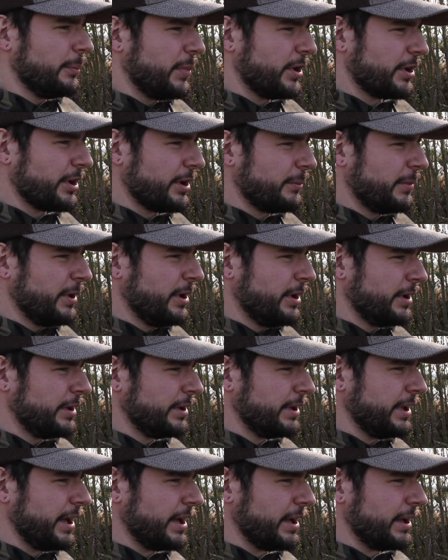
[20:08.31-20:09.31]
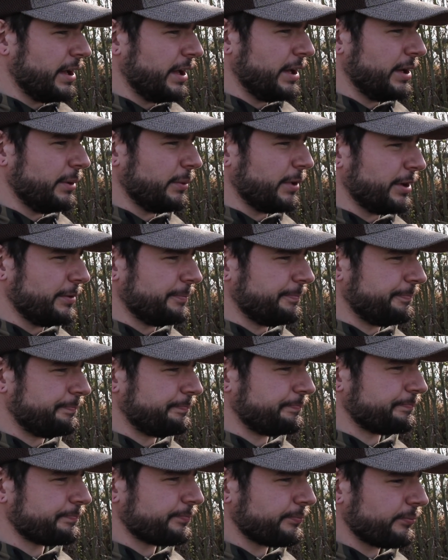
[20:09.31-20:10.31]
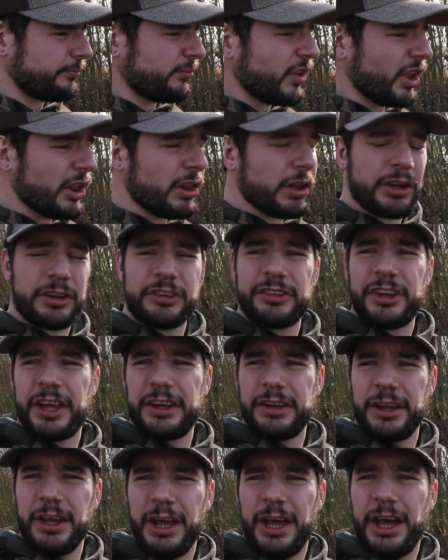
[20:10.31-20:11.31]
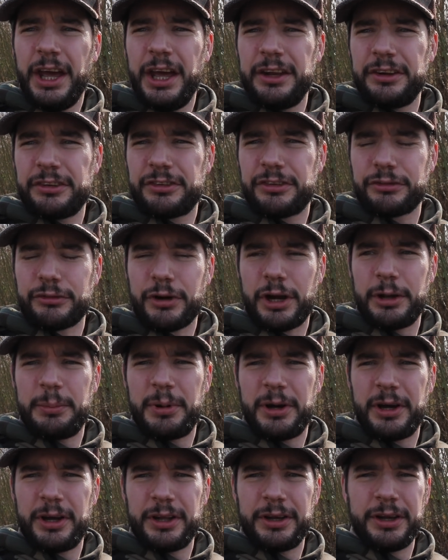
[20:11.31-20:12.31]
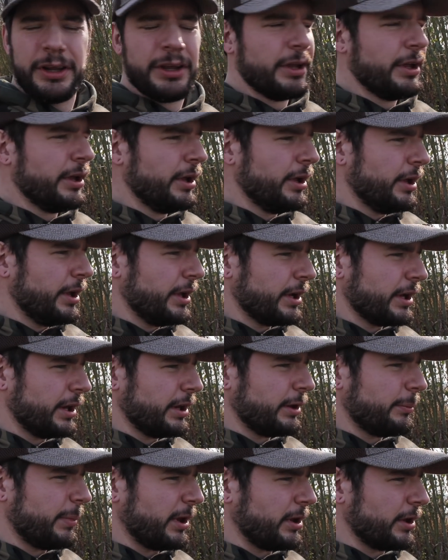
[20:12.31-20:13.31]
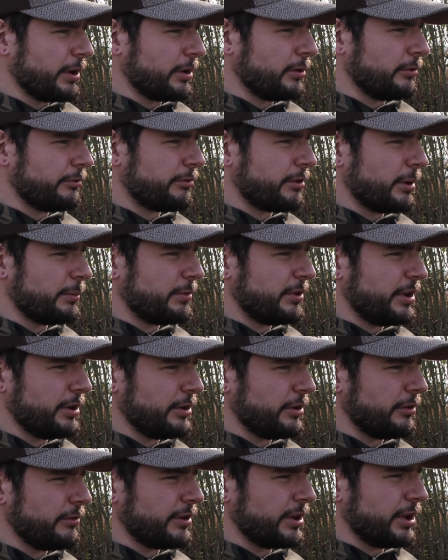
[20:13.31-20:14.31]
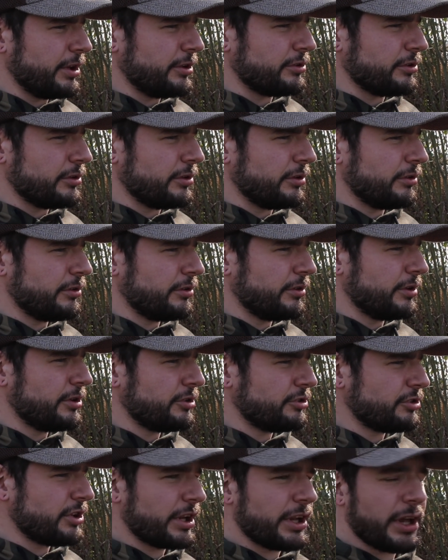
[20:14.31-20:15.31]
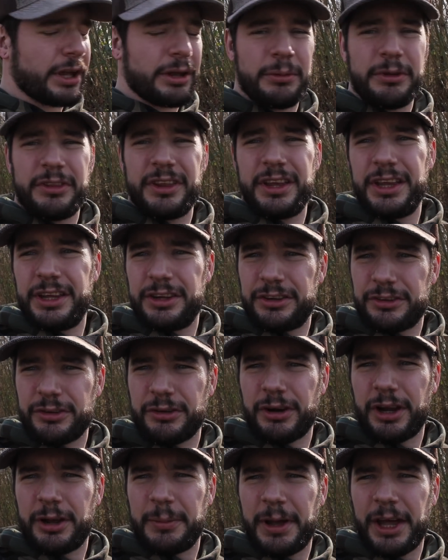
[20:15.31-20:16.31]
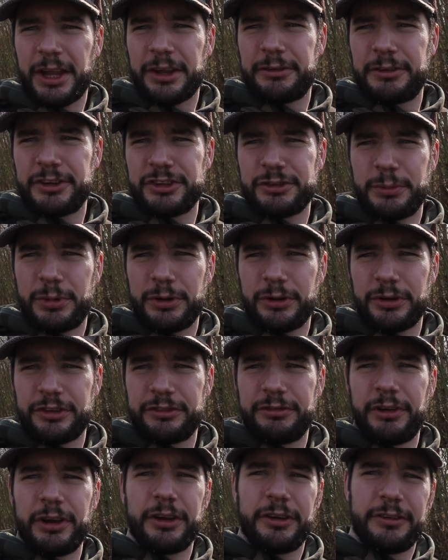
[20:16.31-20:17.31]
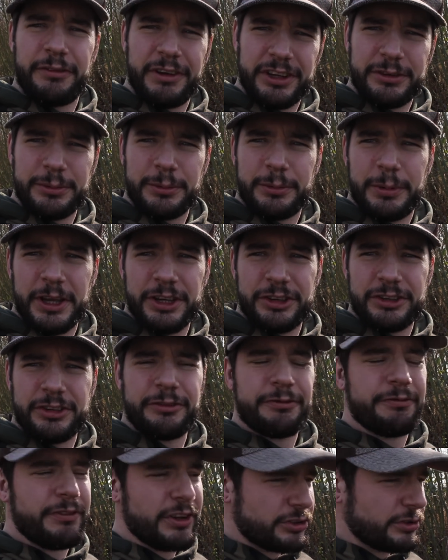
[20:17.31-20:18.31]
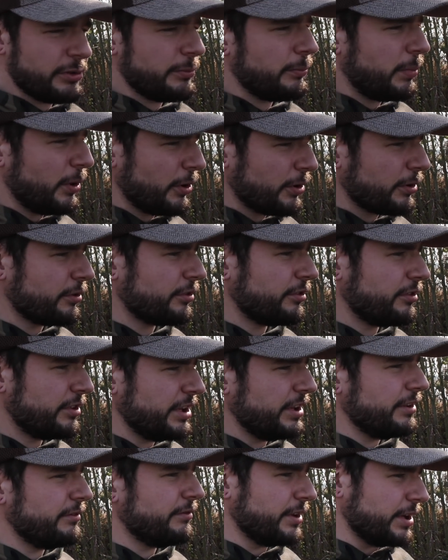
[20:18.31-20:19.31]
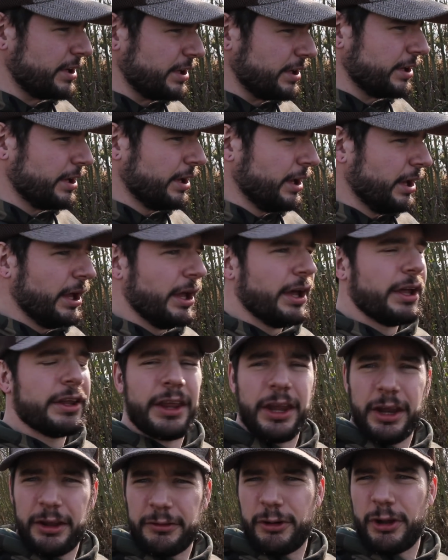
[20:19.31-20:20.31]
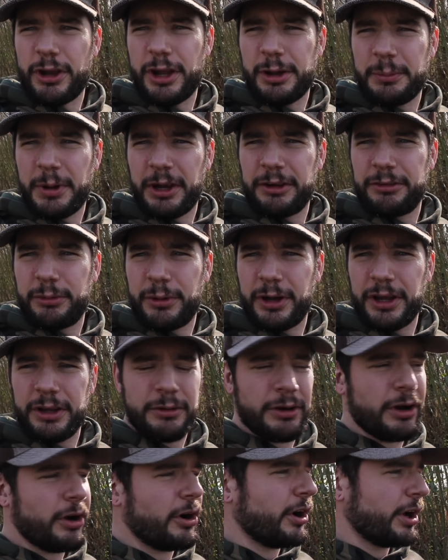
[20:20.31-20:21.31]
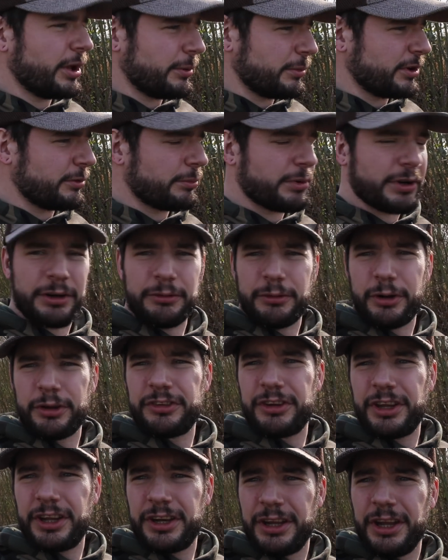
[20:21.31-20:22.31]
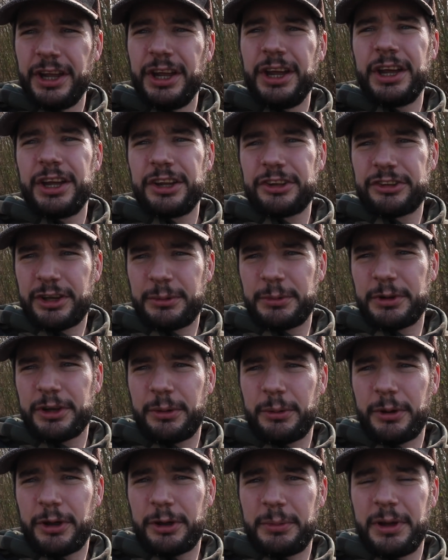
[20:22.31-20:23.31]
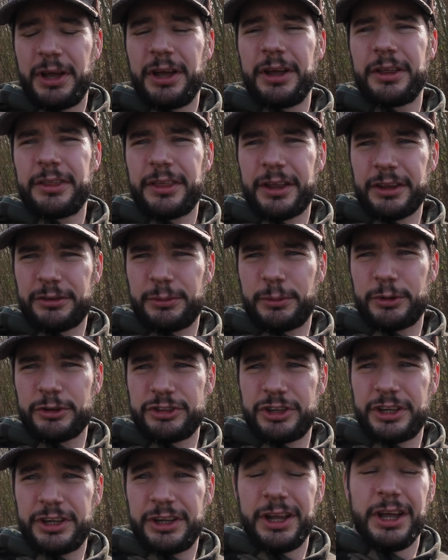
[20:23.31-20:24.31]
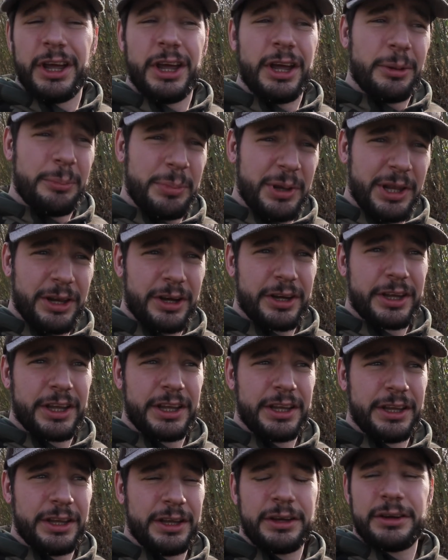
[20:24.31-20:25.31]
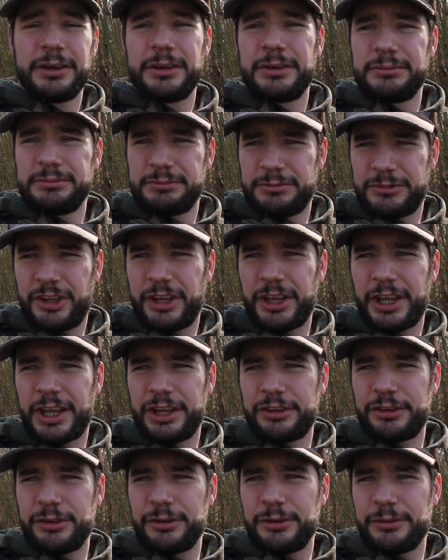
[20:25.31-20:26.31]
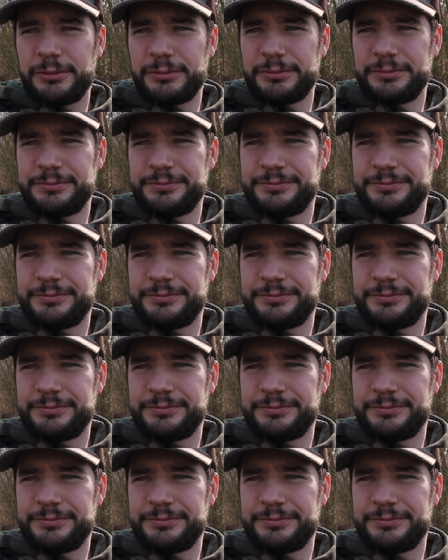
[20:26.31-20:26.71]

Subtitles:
But yeah, anyway, Like I said, hit the subscribe button, click the bell icon for up-to-date notifications, check out the Instagram at the Fishing Bloggers, follow the Facebook page, the Fishing Bloggers TV. Now that I've got that mouthful out, I am going to bring the rods in. It's time to go home. Thanks for watching, be lucky, see you again soon.